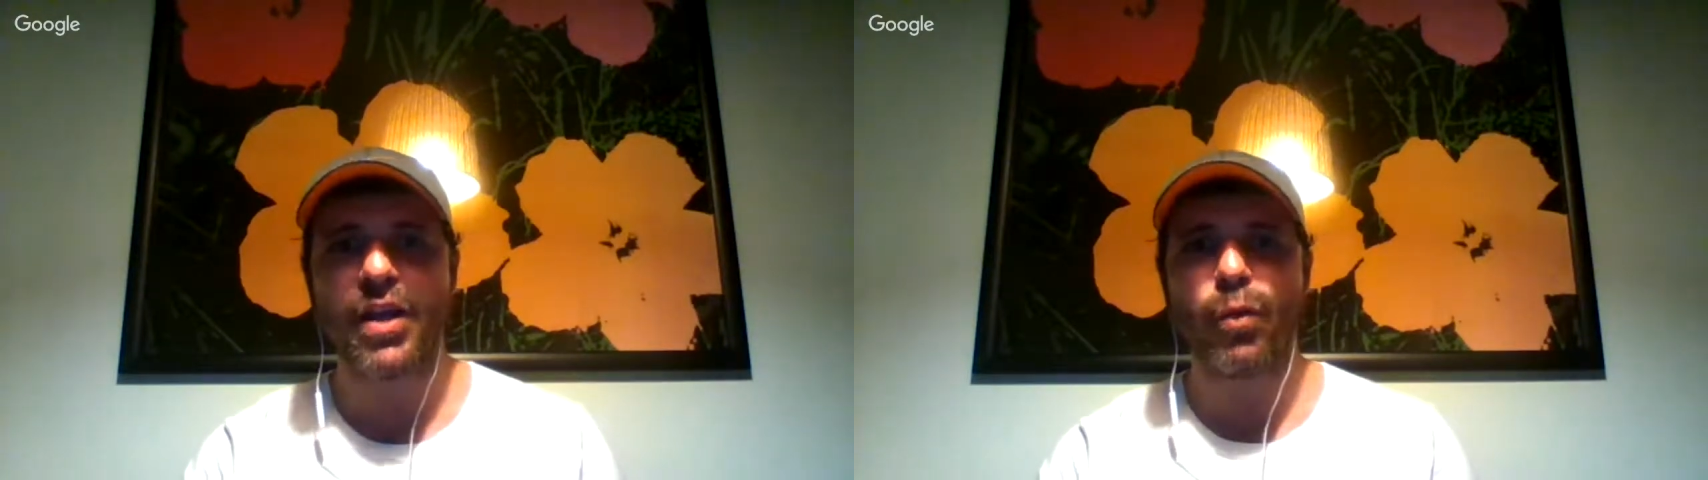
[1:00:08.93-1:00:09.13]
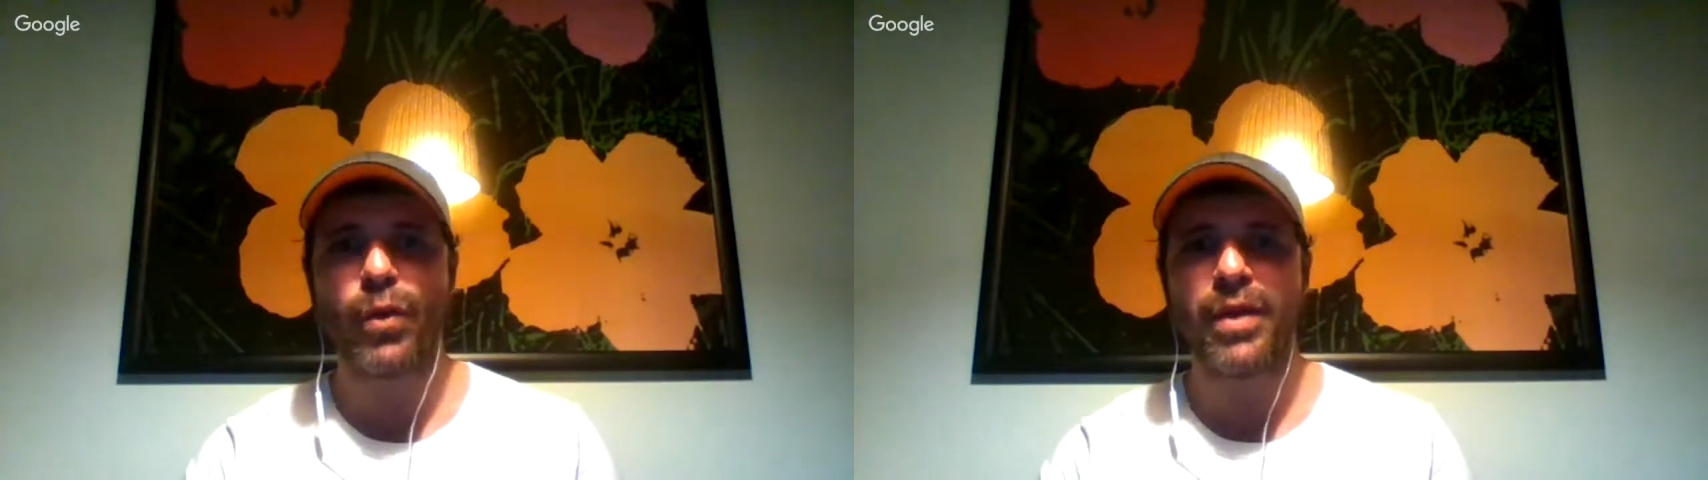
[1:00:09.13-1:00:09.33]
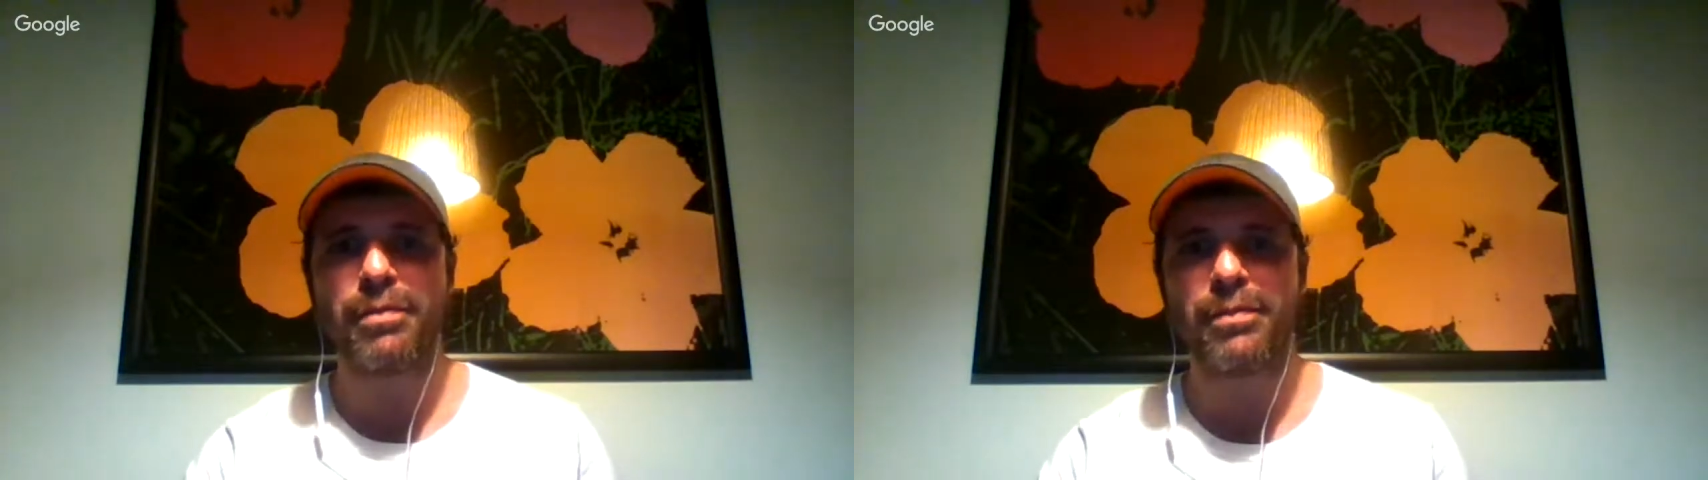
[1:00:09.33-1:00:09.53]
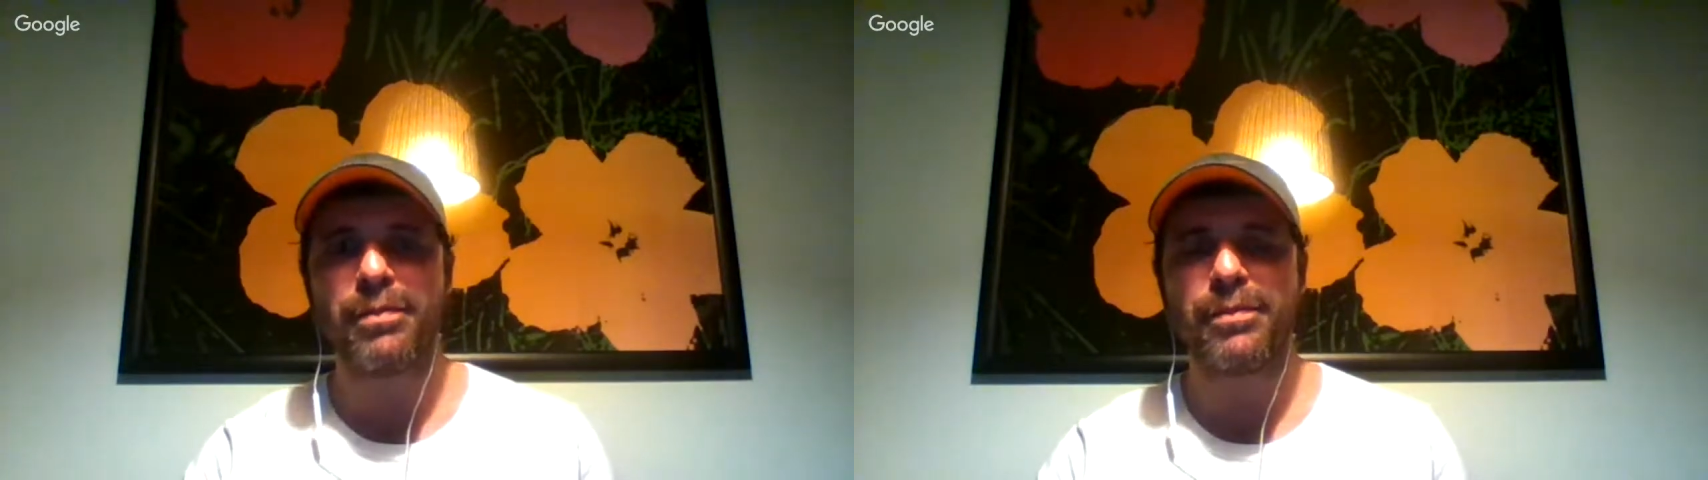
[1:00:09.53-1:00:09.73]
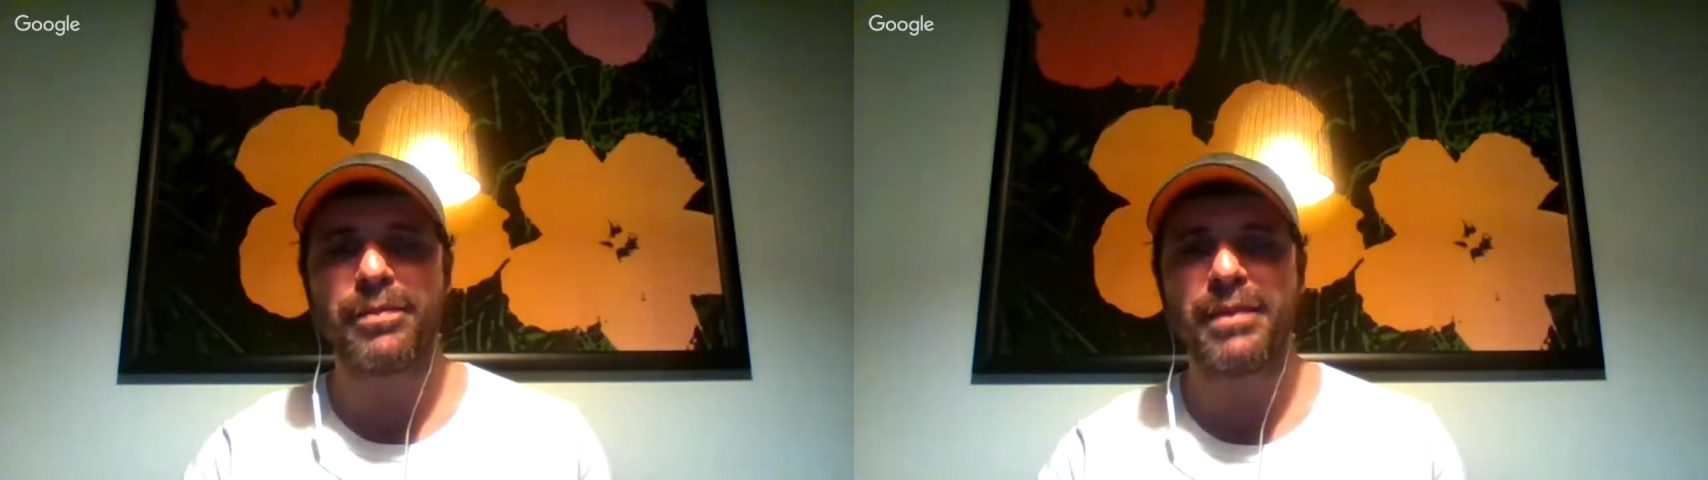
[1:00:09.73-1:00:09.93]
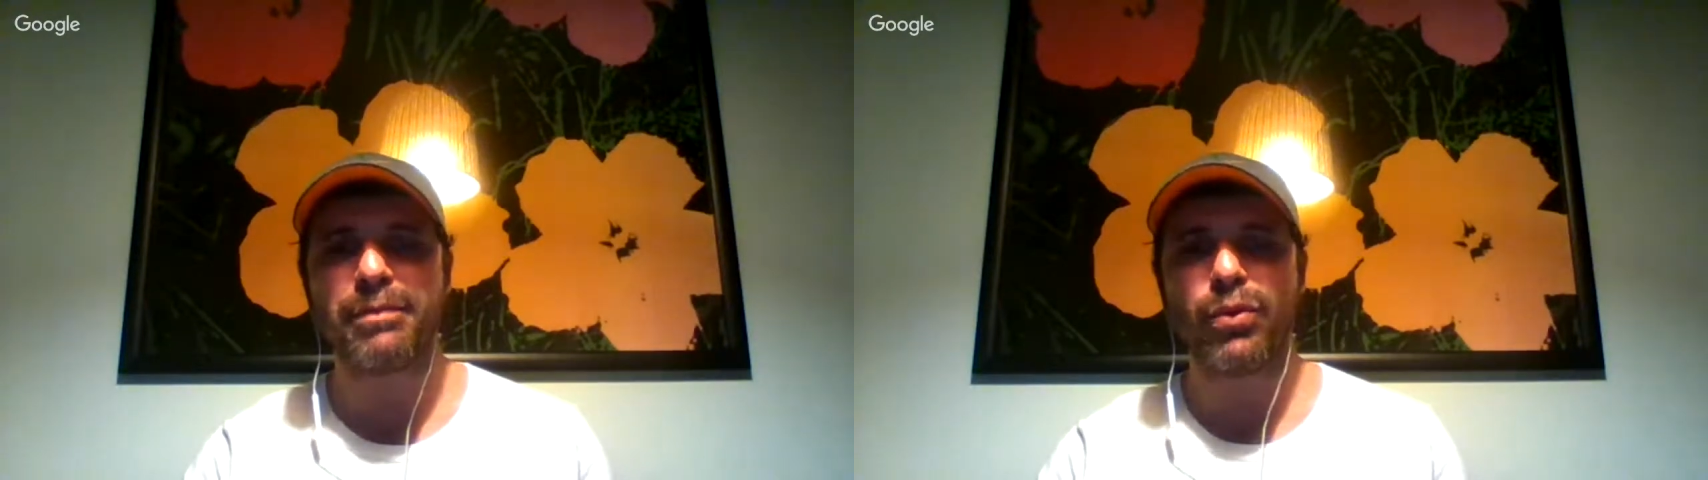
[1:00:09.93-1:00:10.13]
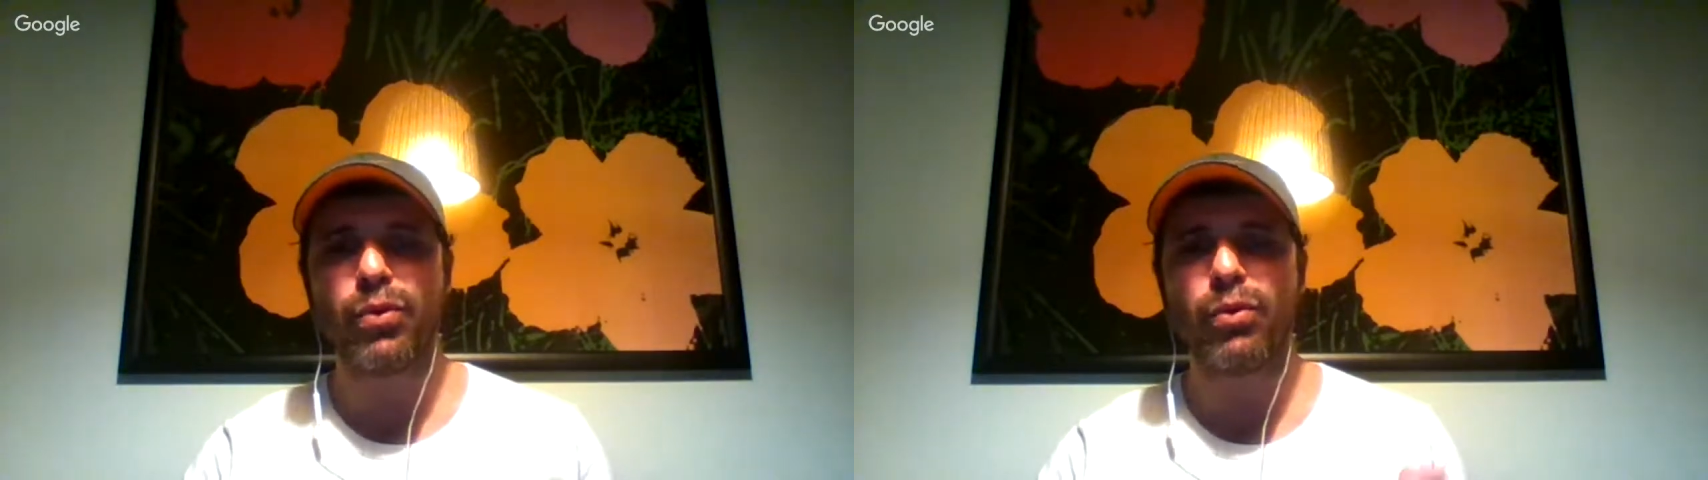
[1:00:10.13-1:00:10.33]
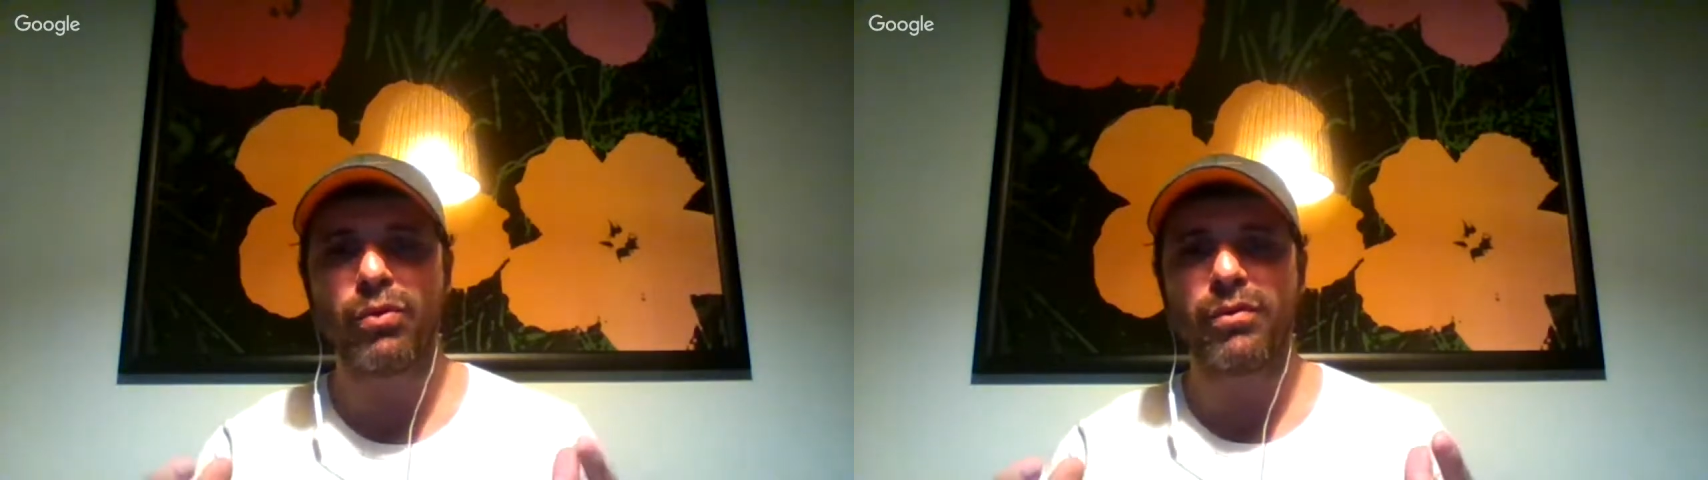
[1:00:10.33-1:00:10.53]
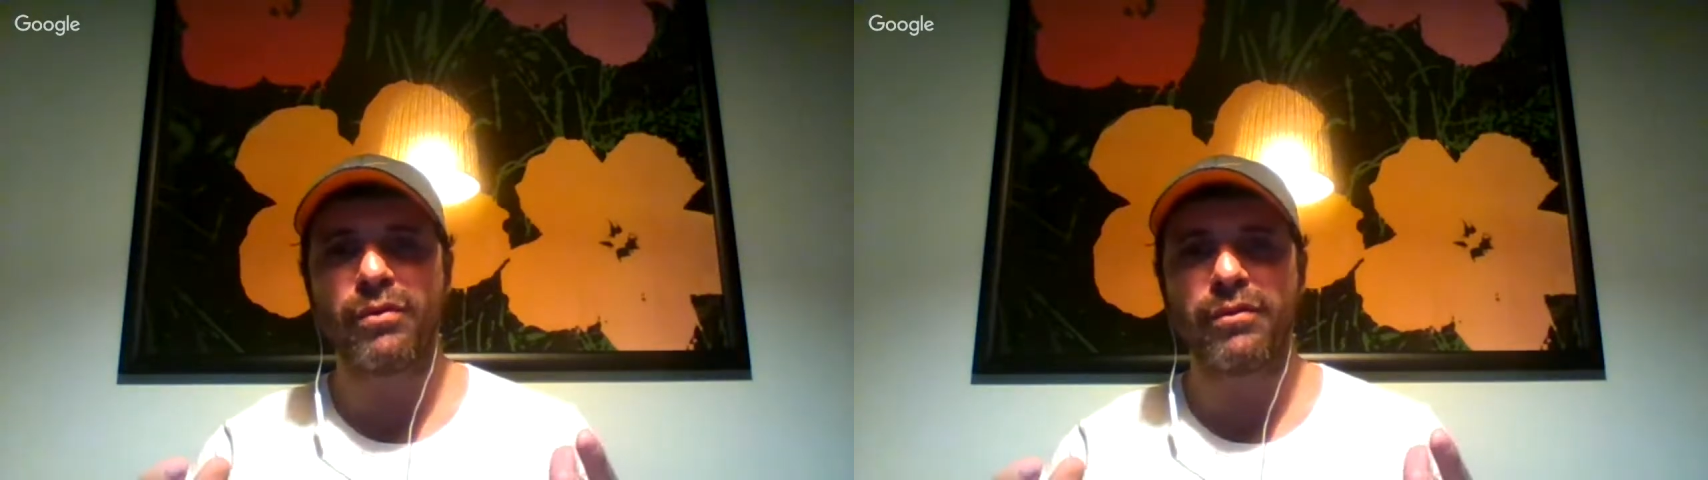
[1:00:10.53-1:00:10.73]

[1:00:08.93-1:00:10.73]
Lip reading: when people